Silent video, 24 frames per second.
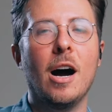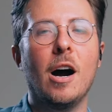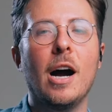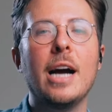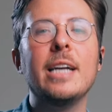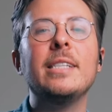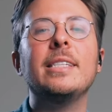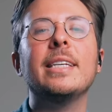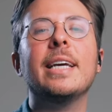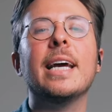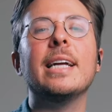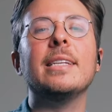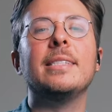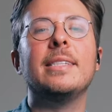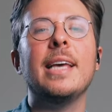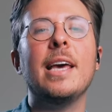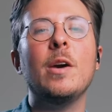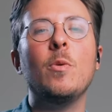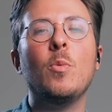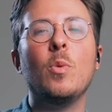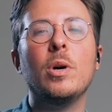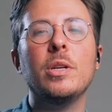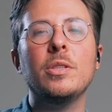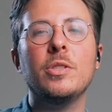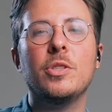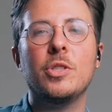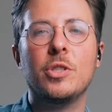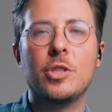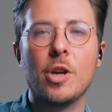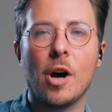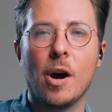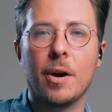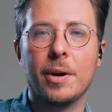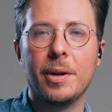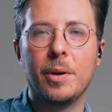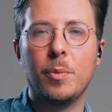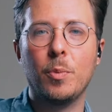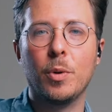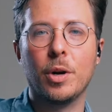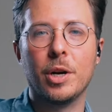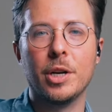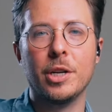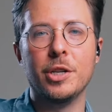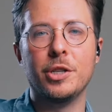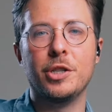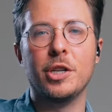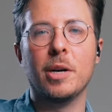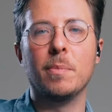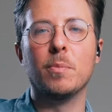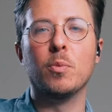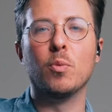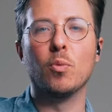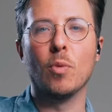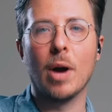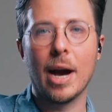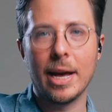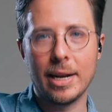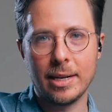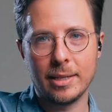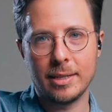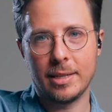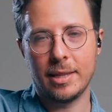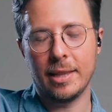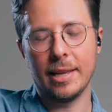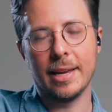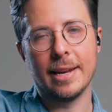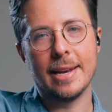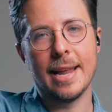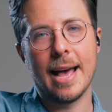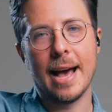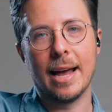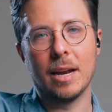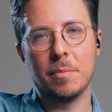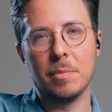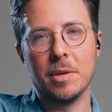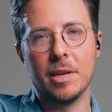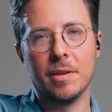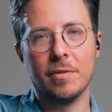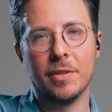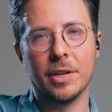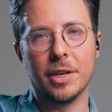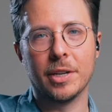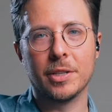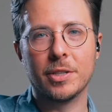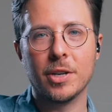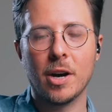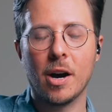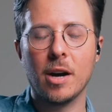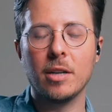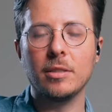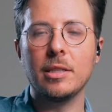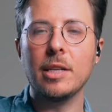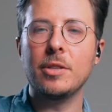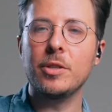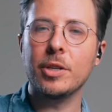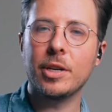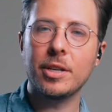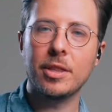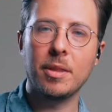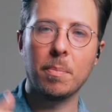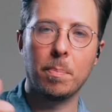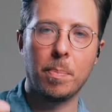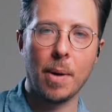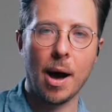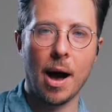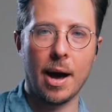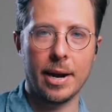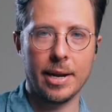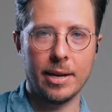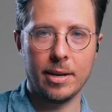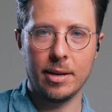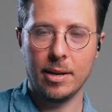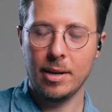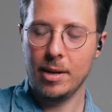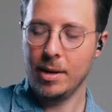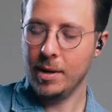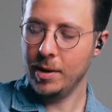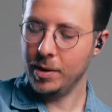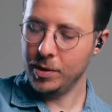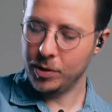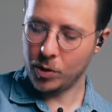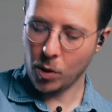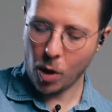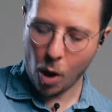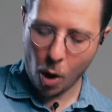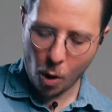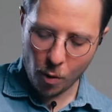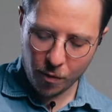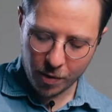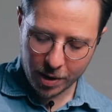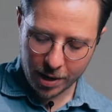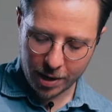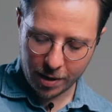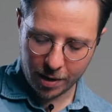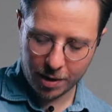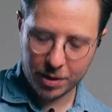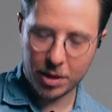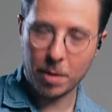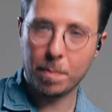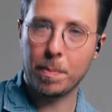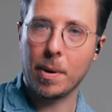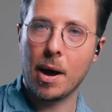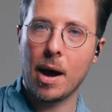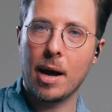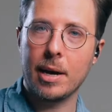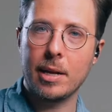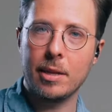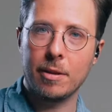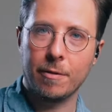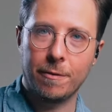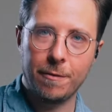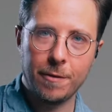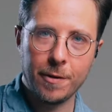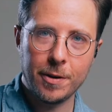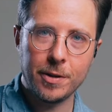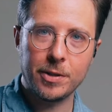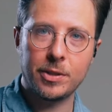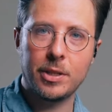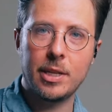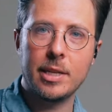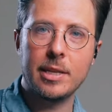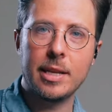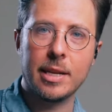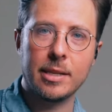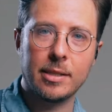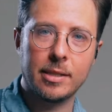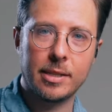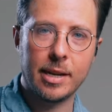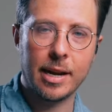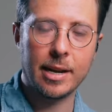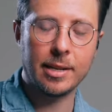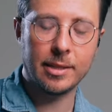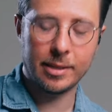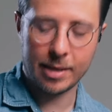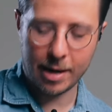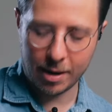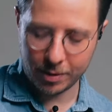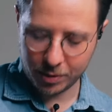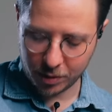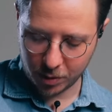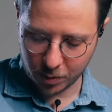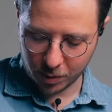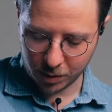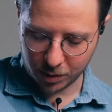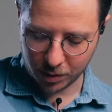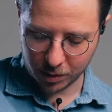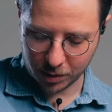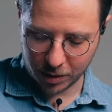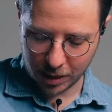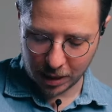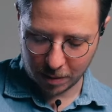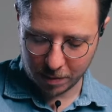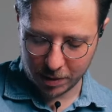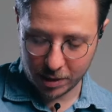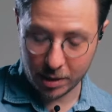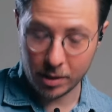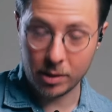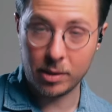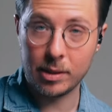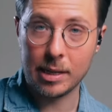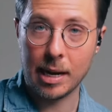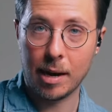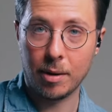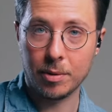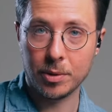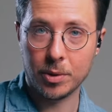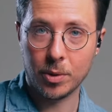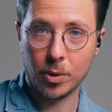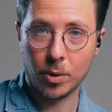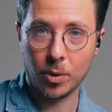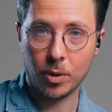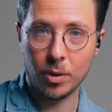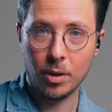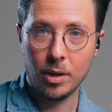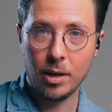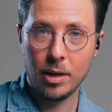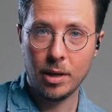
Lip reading: All right, to get day one started, we're going to jump right into the anatomy of the guitar. Let's look at the body. So over here at the body, the first thing that stands out to us is going to be this sound hole.